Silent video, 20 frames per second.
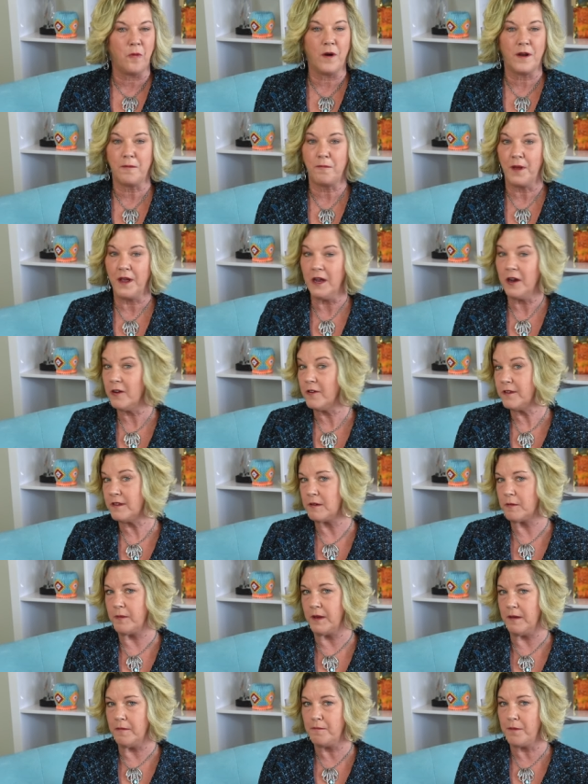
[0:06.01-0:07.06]
What appears
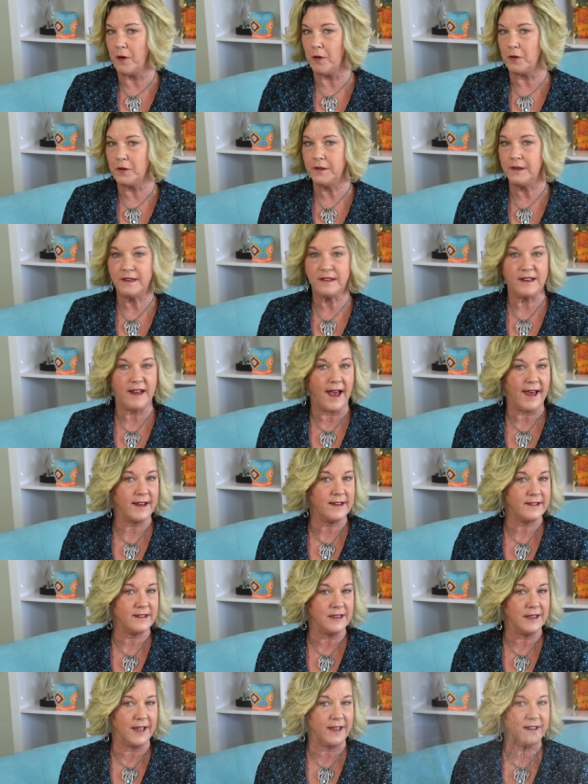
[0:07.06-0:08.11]
to be bold
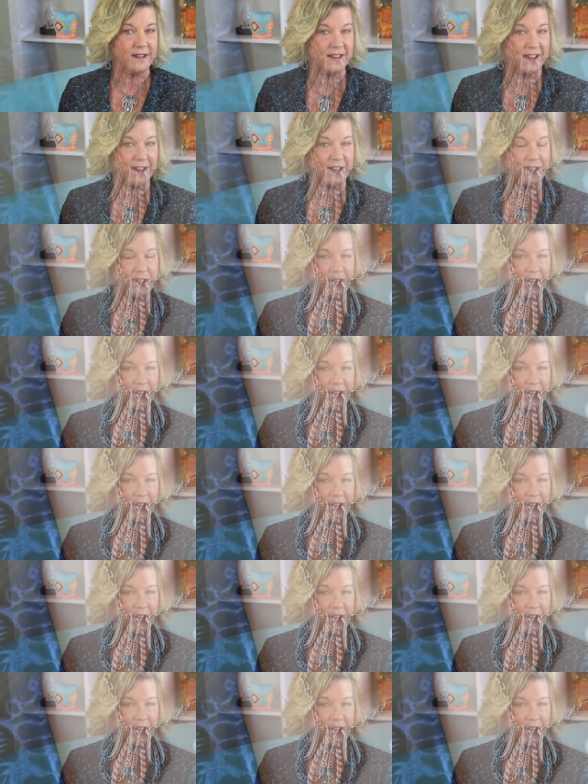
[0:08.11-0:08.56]
status links on a